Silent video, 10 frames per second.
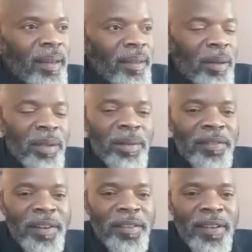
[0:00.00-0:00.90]
was my
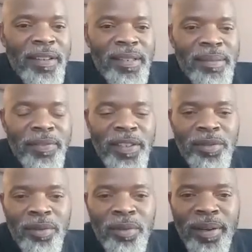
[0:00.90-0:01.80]
very
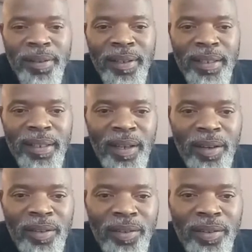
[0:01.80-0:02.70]
first role ever in the
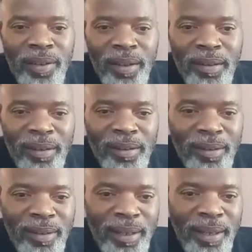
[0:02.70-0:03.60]
country.
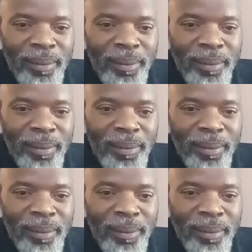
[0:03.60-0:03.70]
Yeah.